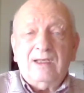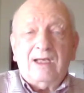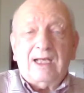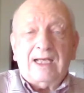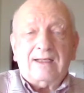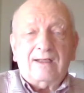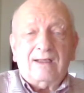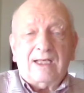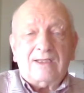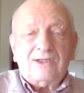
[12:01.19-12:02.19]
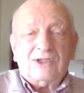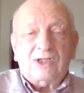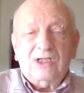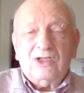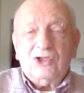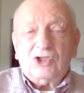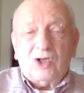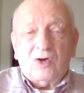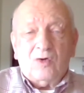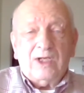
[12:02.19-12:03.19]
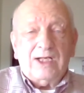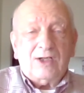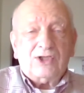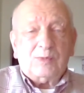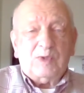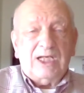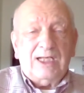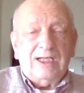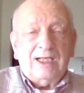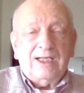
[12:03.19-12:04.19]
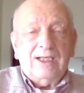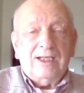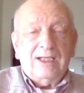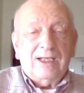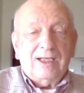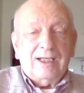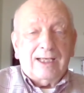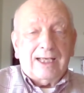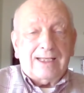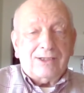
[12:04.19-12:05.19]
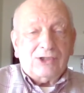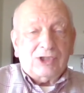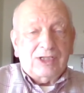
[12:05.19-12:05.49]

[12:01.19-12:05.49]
at as slow an airspeed as